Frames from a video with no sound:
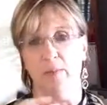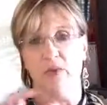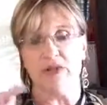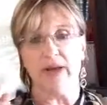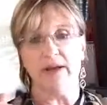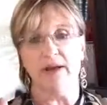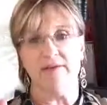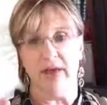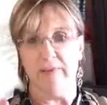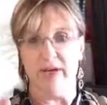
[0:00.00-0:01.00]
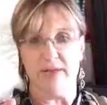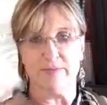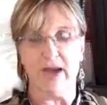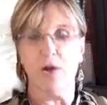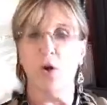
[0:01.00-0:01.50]
which I love that because
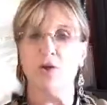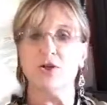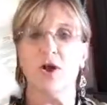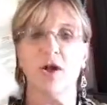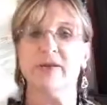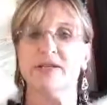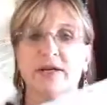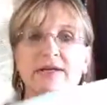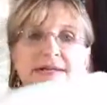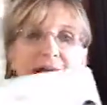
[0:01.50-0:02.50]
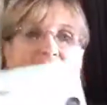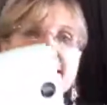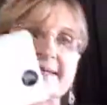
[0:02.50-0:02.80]
my goals are always going to stay the